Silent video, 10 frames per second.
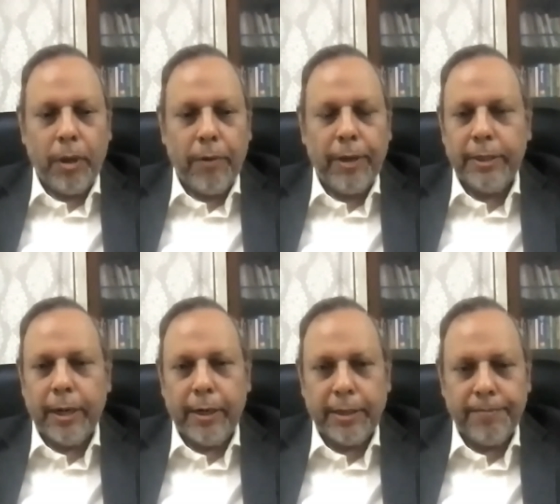give his
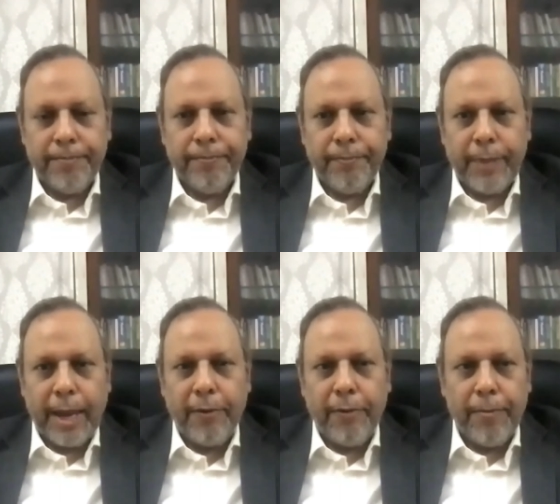address.
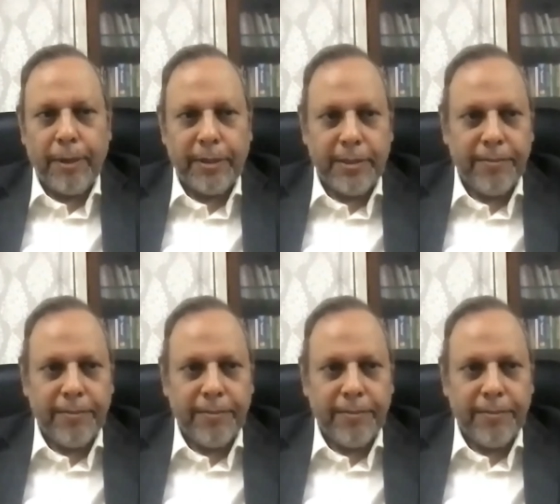Thank you very much.